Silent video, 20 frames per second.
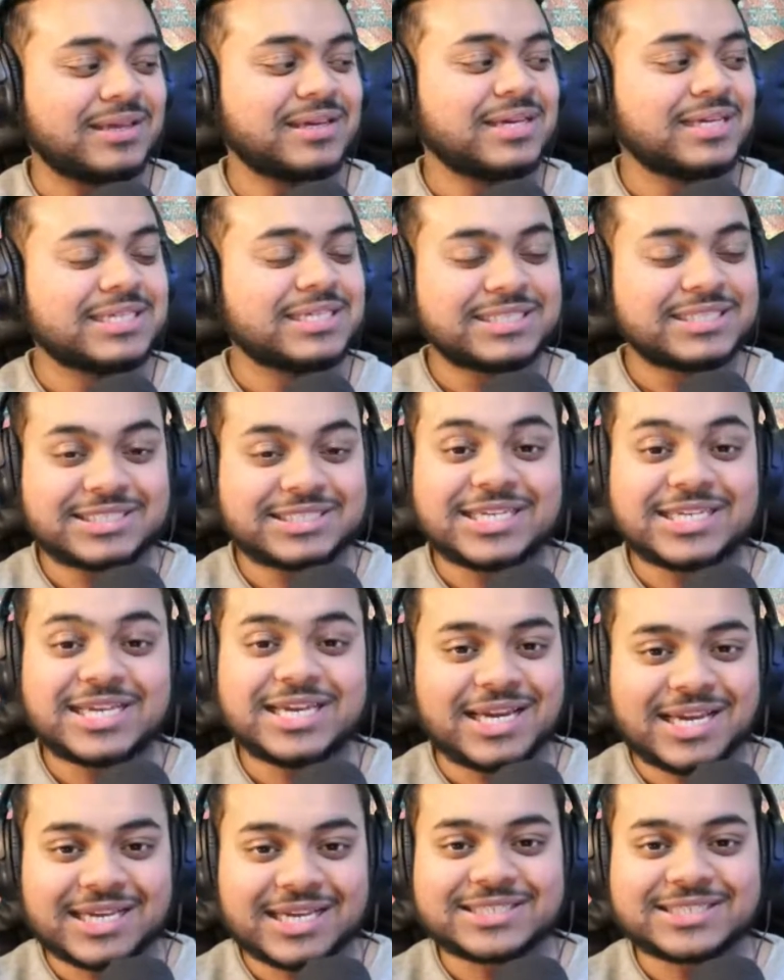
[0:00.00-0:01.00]
seeing
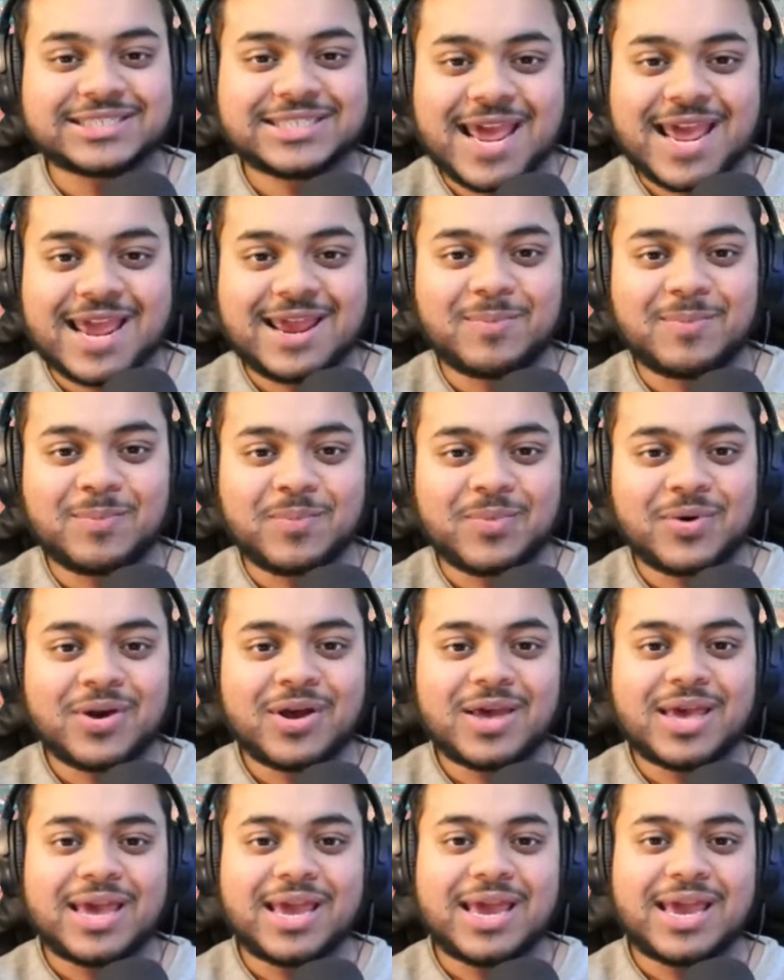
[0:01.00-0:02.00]
his name
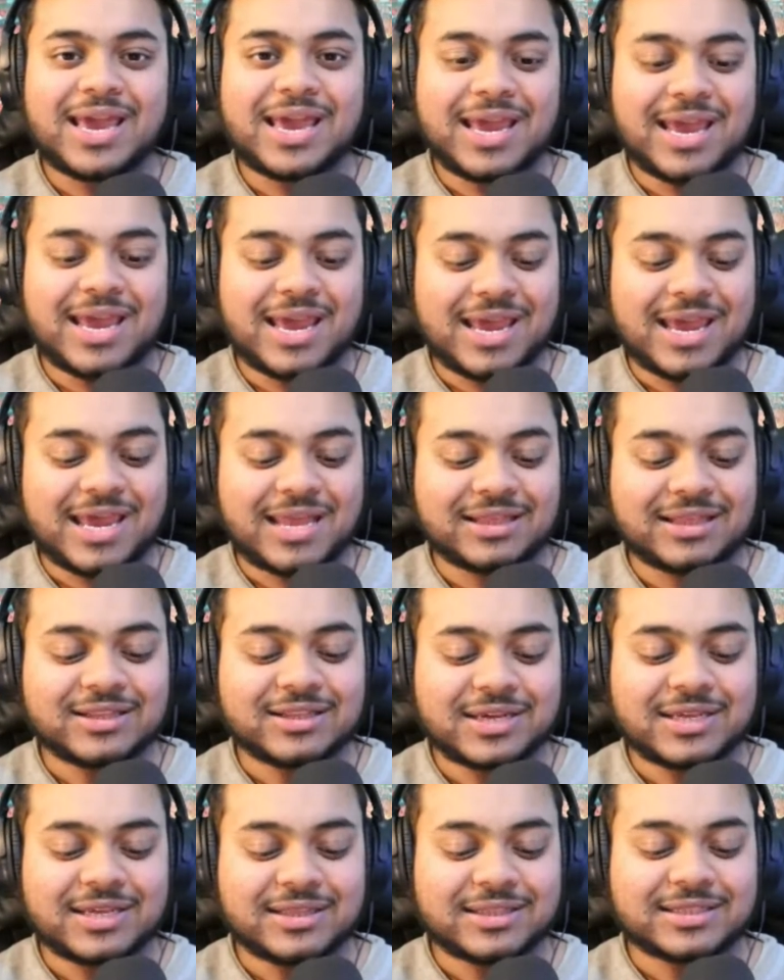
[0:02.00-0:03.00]
in
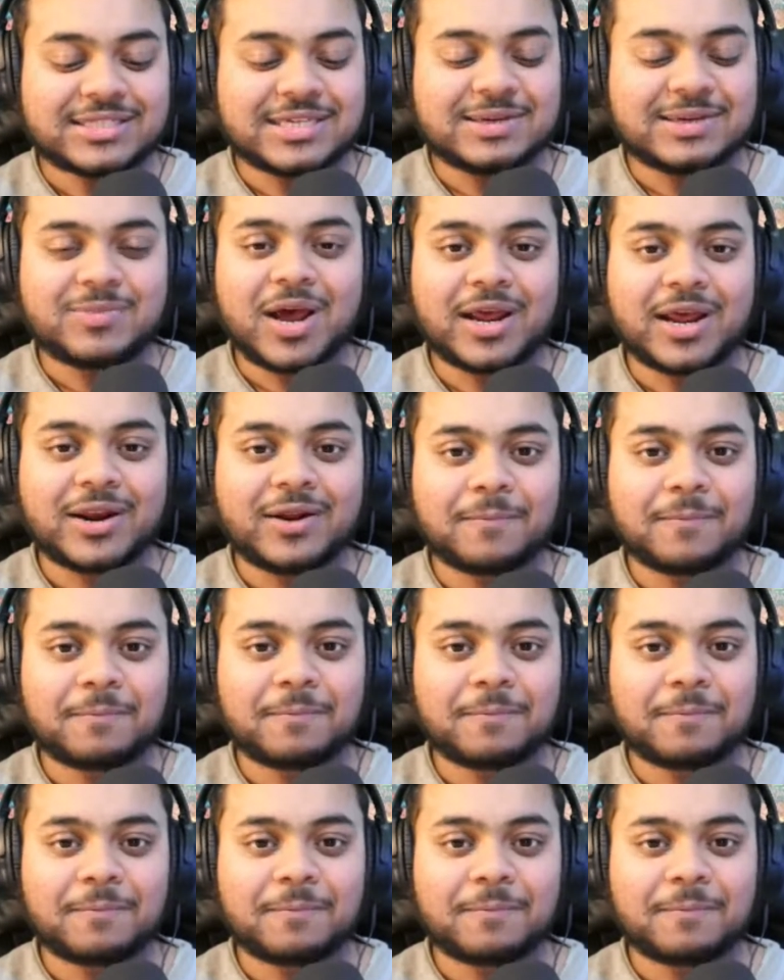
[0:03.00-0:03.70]
the team lineup.